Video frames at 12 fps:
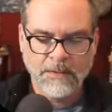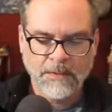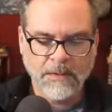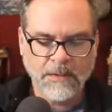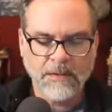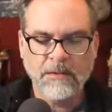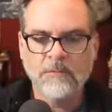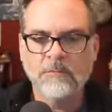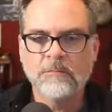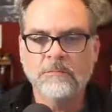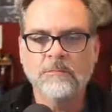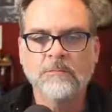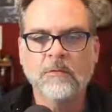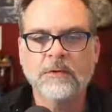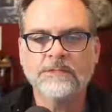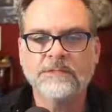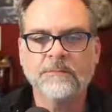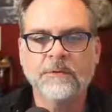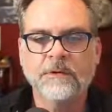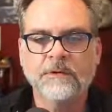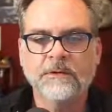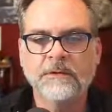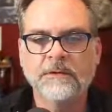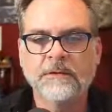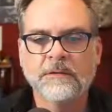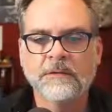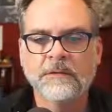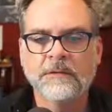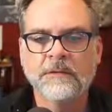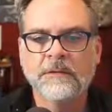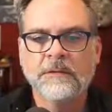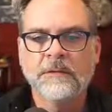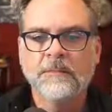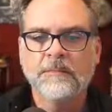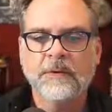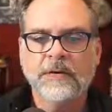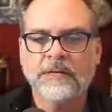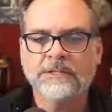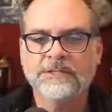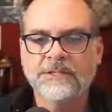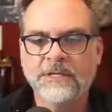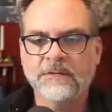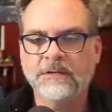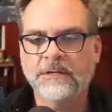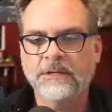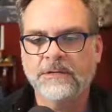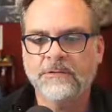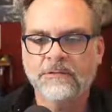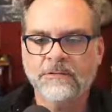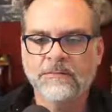How? Question mark. By sharing your